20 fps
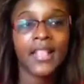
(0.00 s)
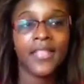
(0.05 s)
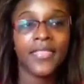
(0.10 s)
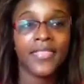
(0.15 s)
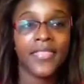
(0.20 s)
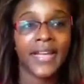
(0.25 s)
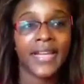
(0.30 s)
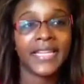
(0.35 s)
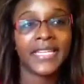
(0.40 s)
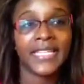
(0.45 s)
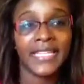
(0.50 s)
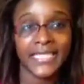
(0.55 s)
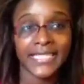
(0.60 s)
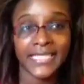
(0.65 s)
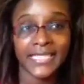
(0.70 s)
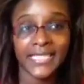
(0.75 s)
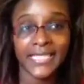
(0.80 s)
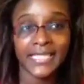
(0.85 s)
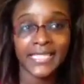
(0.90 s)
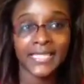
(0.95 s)
that it
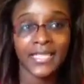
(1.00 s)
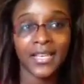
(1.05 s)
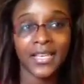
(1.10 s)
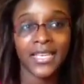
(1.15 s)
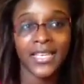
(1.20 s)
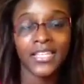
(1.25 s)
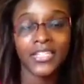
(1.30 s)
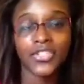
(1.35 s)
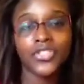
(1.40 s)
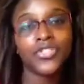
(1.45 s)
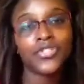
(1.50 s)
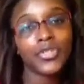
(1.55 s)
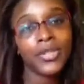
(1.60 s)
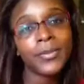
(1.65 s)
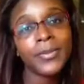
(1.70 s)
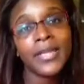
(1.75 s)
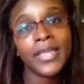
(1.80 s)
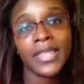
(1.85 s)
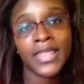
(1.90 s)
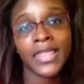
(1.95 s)
is
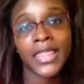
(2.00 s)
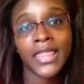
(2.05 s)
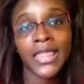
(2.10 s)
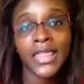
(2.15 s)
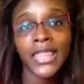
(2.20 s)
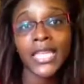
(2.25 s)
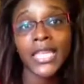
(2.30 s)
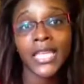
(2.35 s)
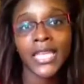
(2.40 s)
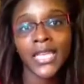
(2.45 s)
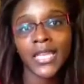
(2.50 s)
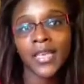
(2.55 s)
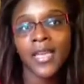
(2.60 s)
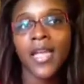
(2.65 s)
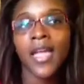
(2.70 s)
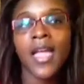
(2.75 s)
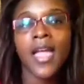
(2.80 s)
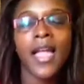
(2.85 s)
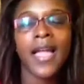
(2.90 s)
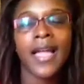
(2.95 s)
extremely thin
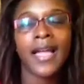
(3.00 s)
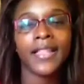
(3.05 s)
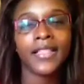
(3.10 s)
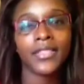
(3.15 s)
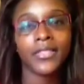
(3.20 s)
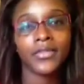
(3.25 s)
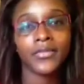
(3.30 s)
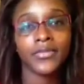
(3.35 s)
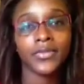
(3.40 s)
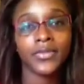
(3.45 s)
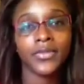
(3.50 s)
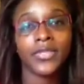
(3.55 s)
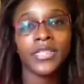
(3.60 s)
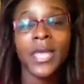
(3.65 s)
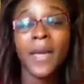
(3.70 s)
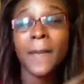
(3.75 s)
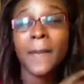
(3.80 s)
at the roots.